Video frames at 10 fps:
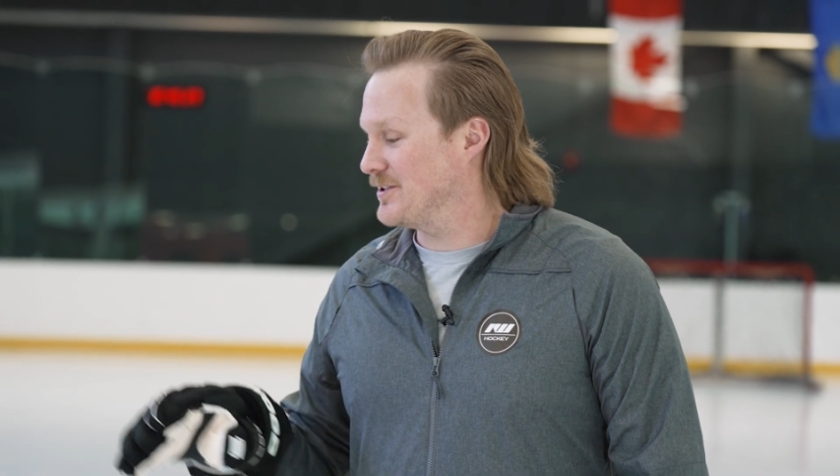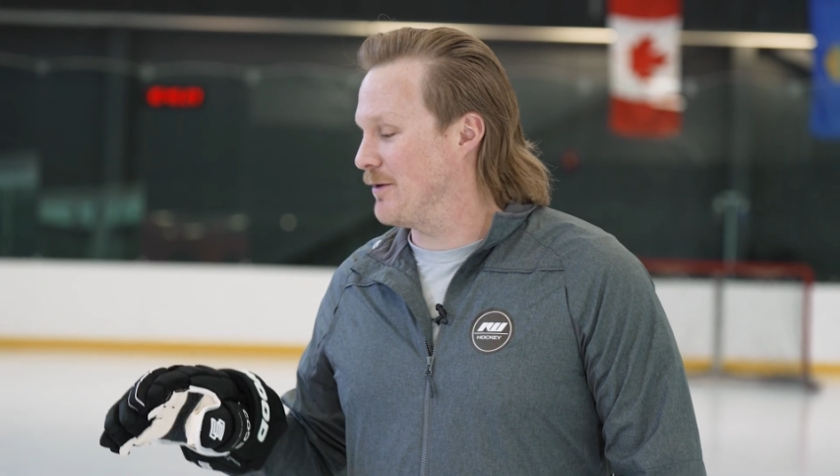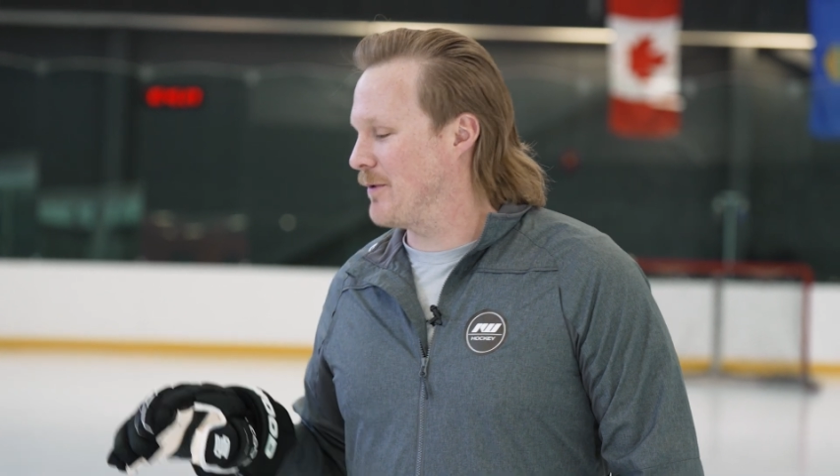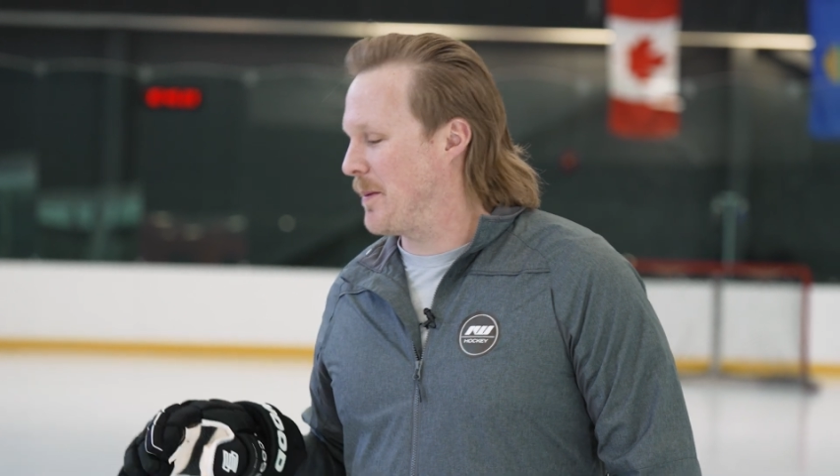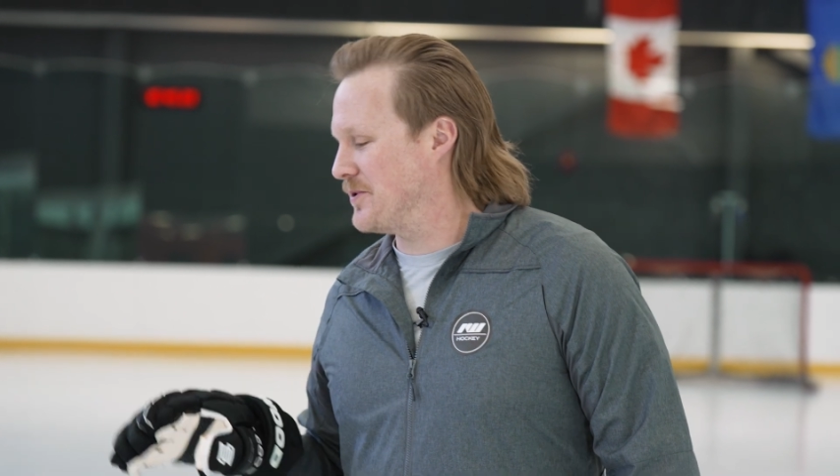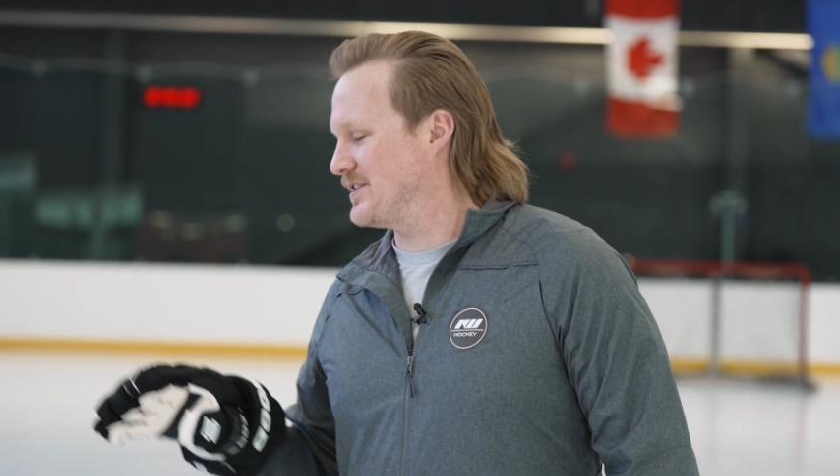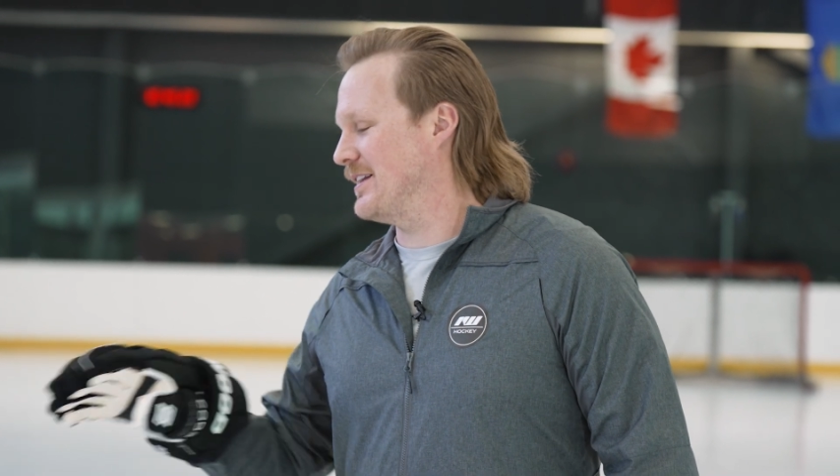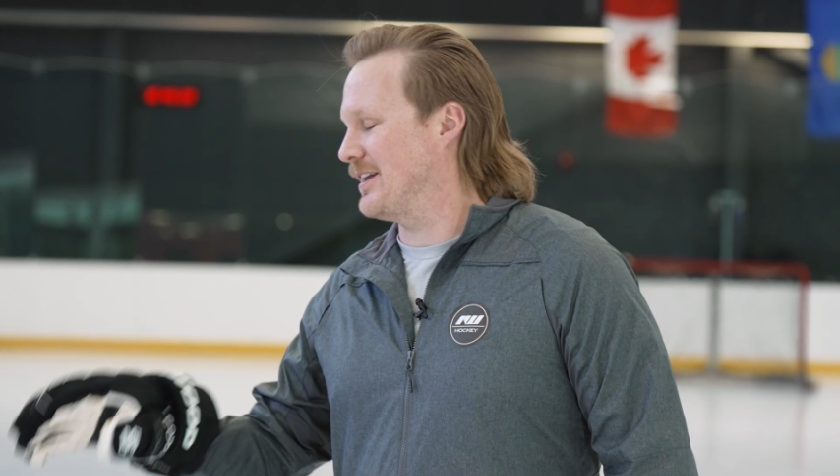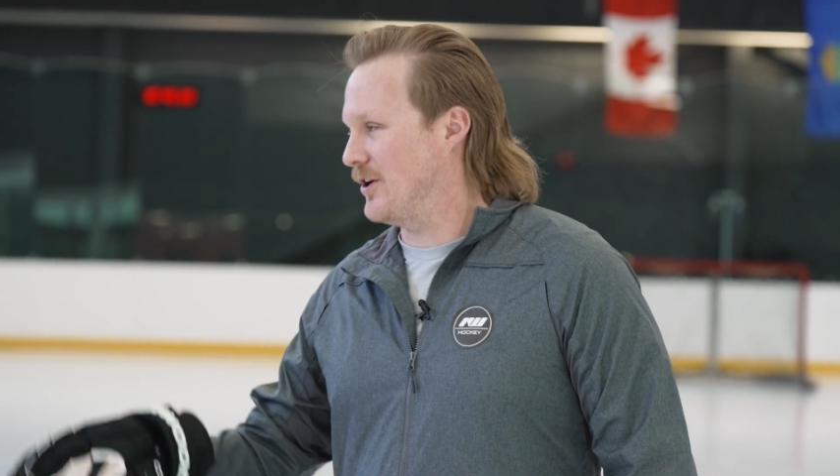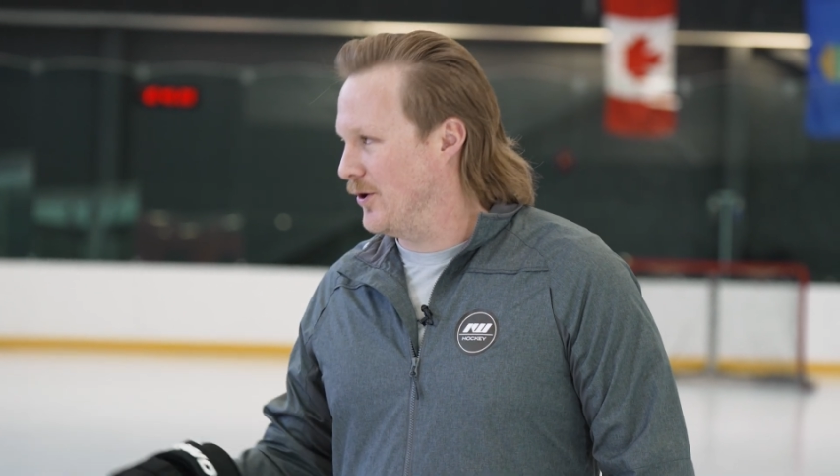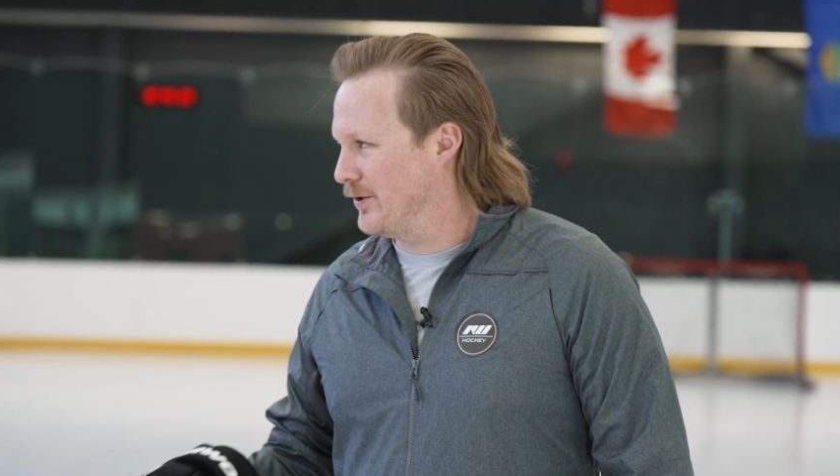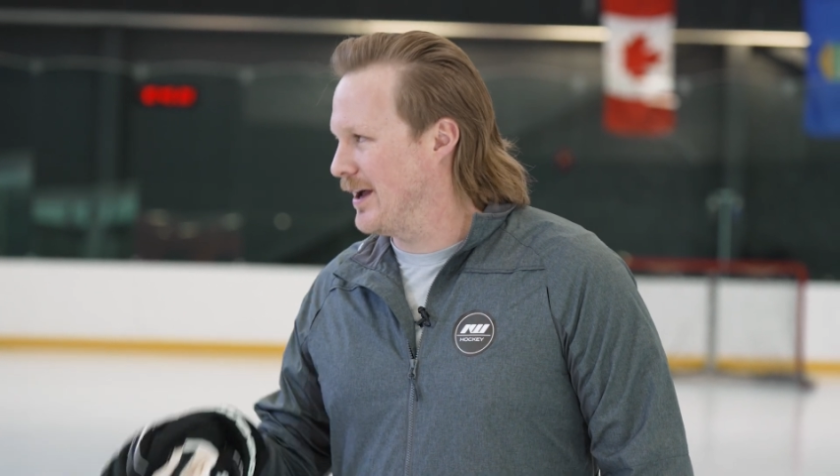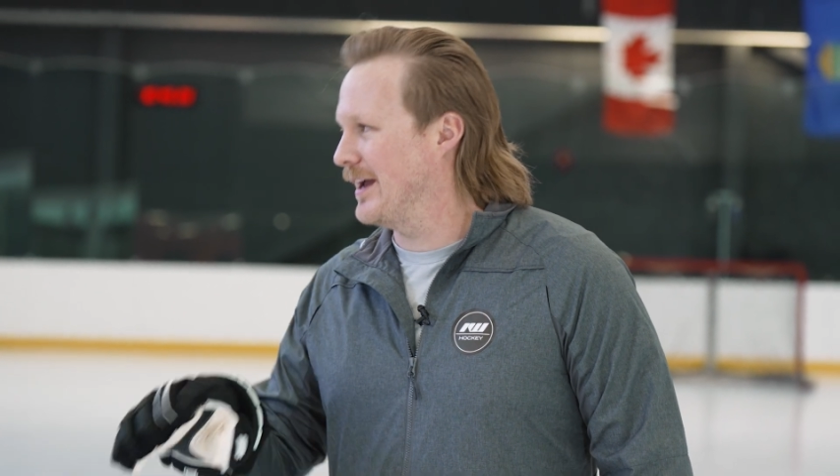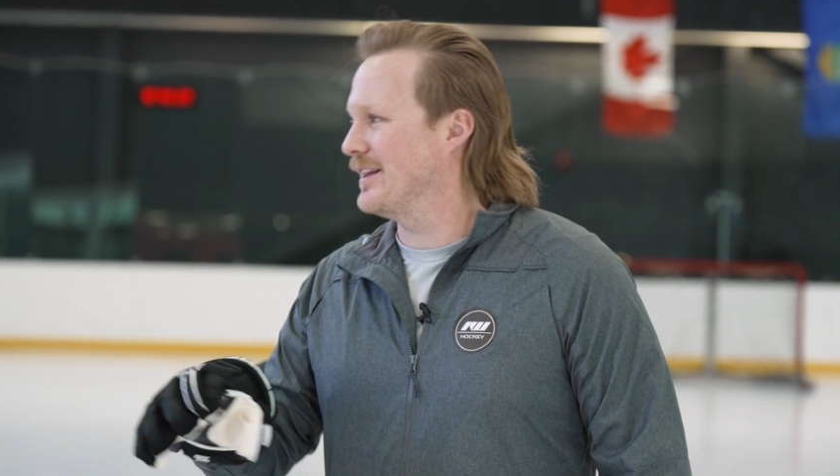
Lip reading: that represent the Code line,